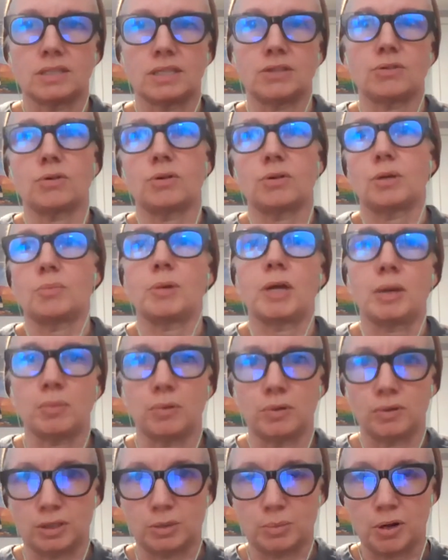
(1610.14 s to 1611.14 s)
like throwing a
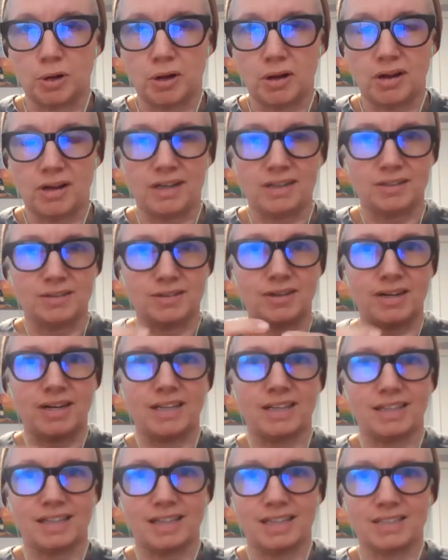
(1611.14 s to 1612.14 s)
pebble in a pond,
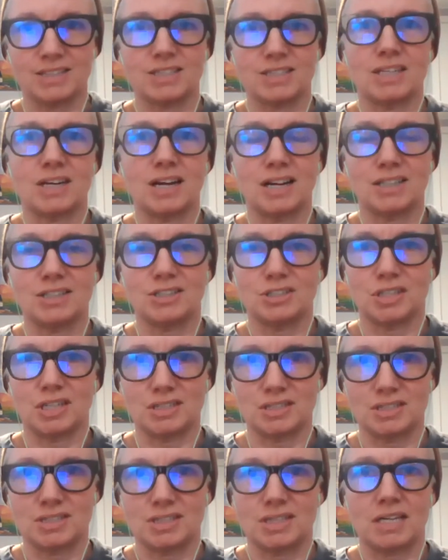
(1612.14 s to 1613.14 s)
right? Like it's not
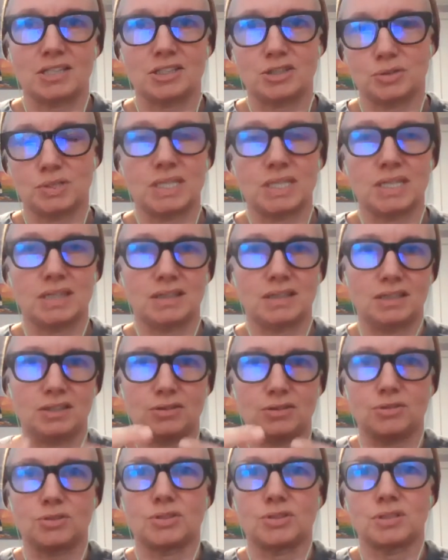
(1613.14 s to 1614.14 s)
just that drink.
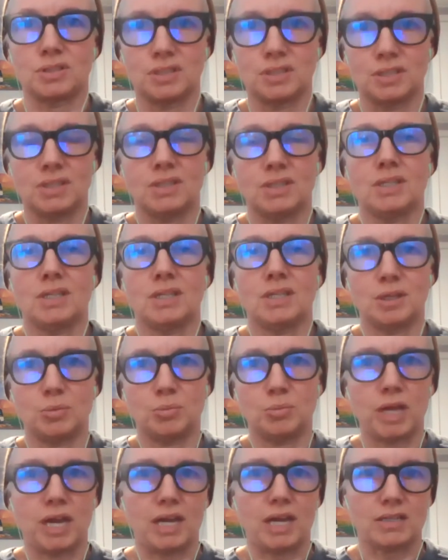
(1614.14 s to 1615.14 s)
Like there's
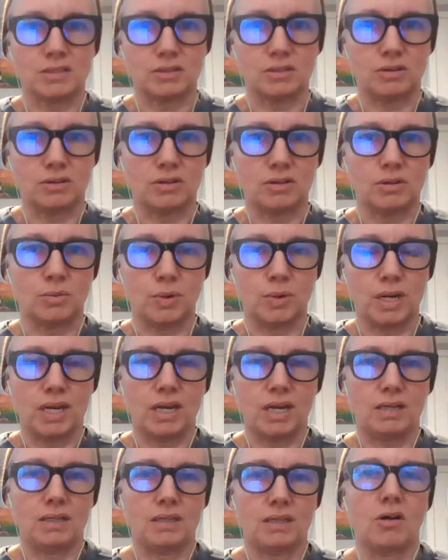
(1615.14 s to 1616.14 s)
impacts along the
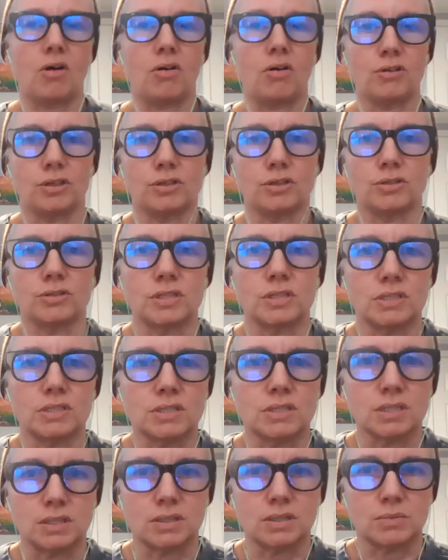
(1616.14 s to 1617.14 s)
way and all your
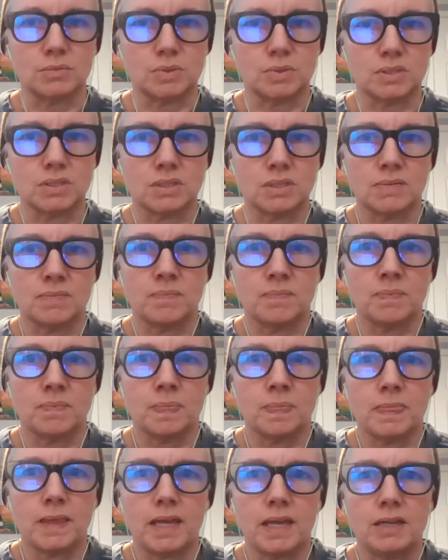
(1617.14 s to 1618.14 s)
systems
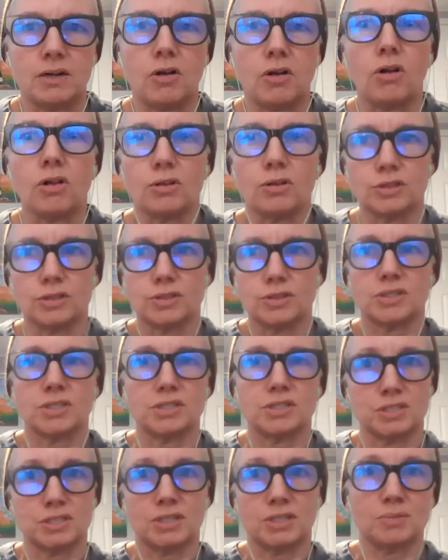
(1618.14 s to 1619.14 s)

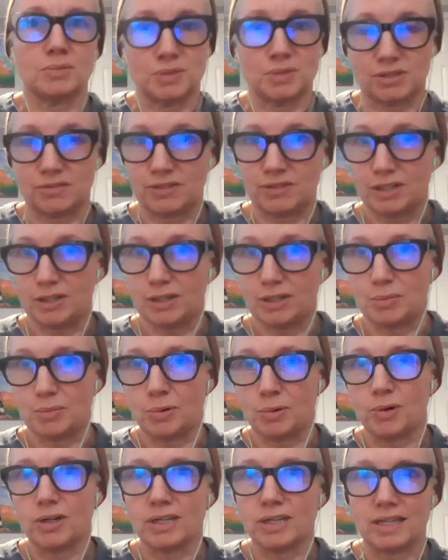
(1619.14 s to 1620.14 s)
are very
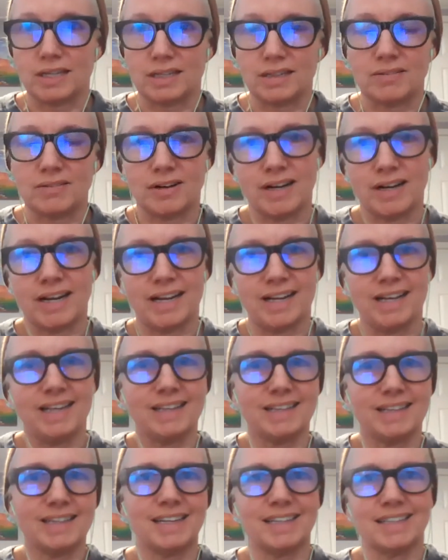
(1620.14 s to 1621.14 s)
important,
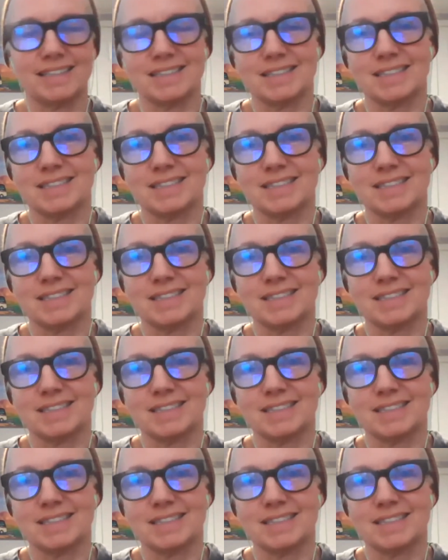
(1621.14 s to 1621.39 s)
right? And